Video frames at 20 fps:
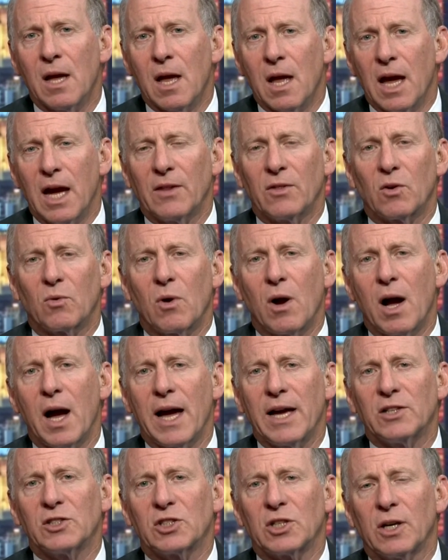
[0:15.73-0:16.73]
and the
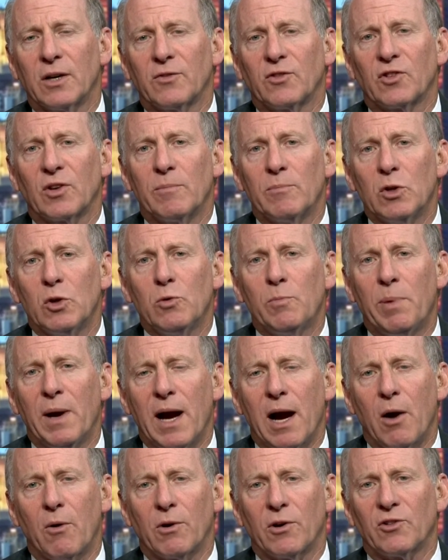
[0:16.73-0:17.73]
rise of some new
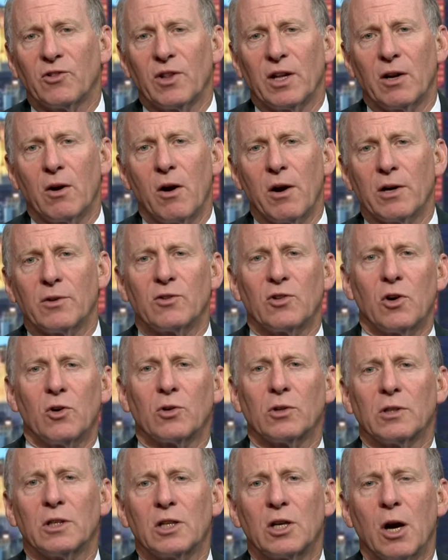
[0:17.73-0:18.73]
powers that aren't
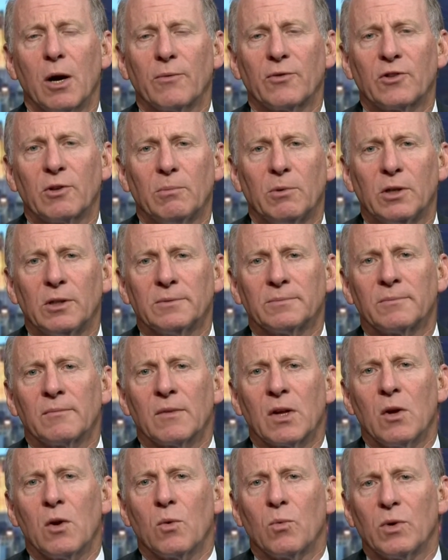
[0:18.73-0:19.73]
totally comfortable
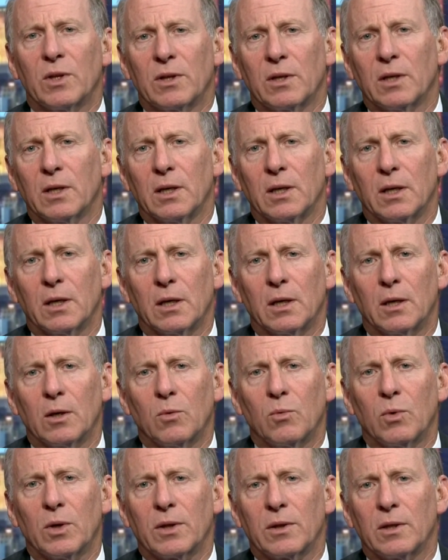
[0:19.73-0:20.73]
with the,
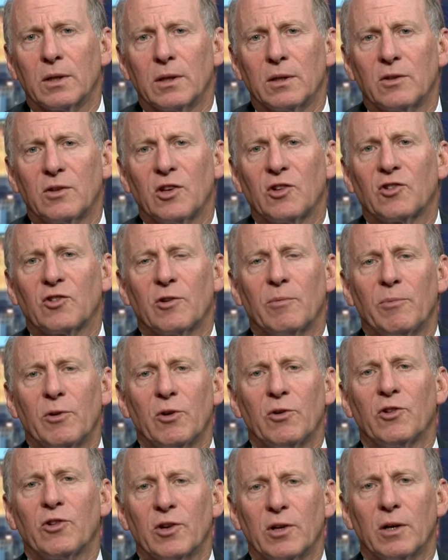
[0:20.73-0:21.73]
with the
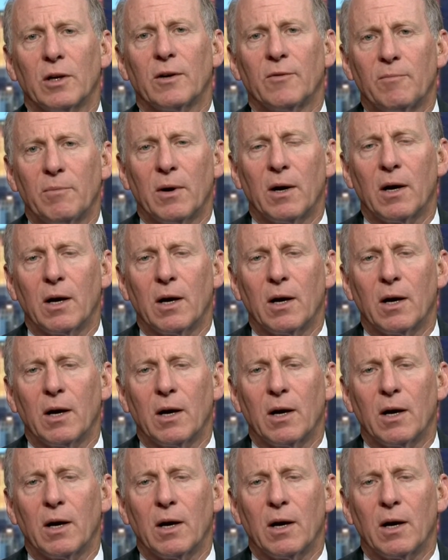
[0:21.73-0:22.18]
distribution of,